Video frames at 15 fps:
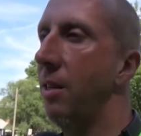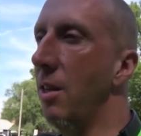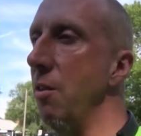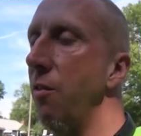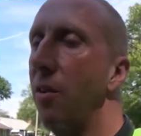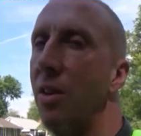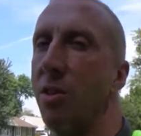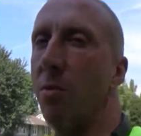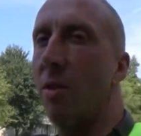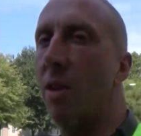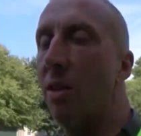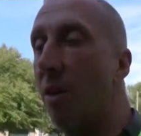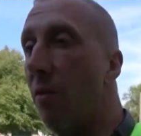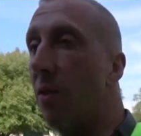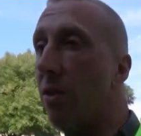they're friends with
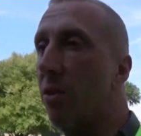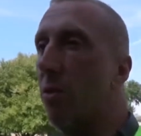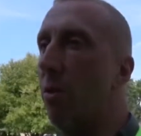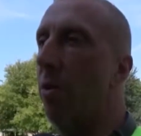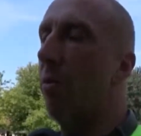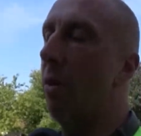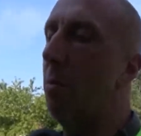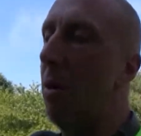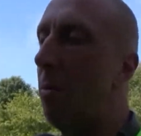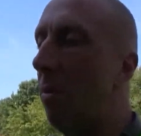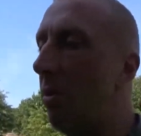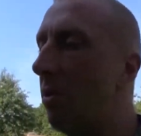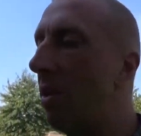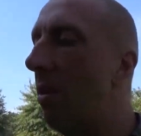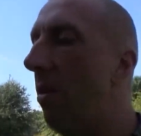a different two or three
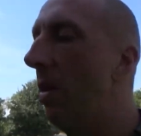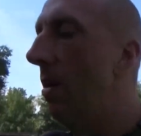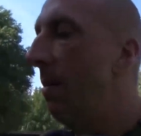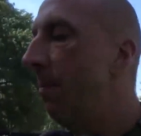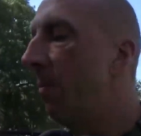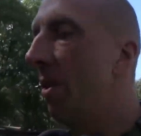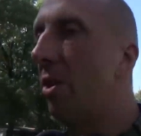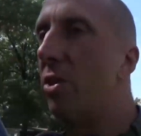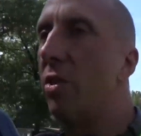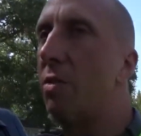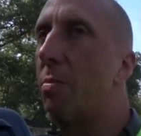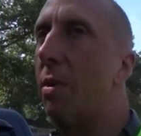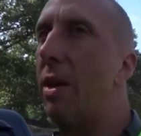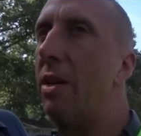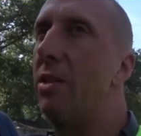people, so it just
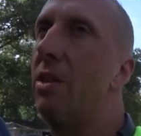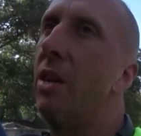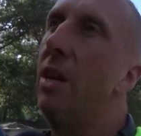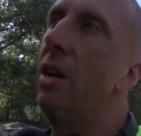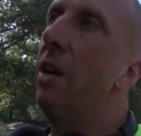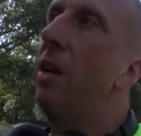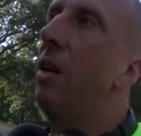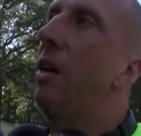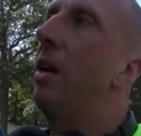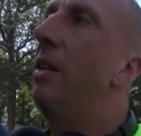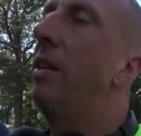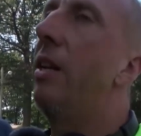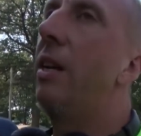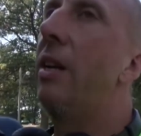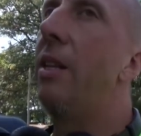spreads.
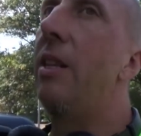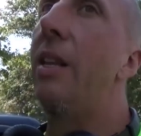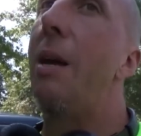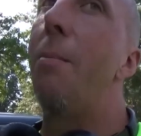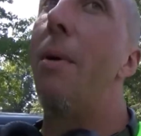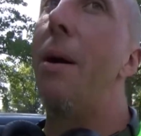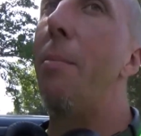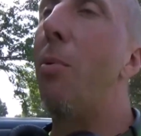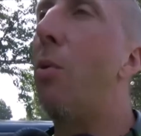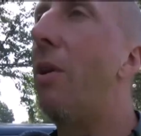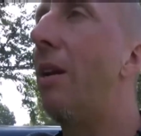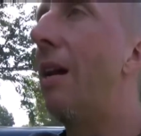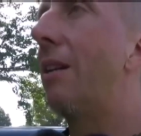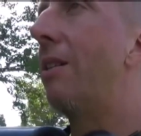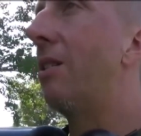And then they might
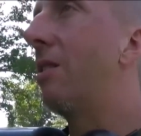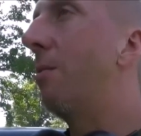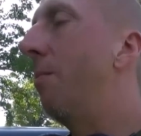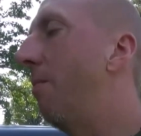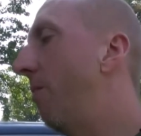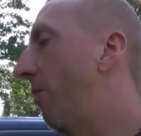point it out to some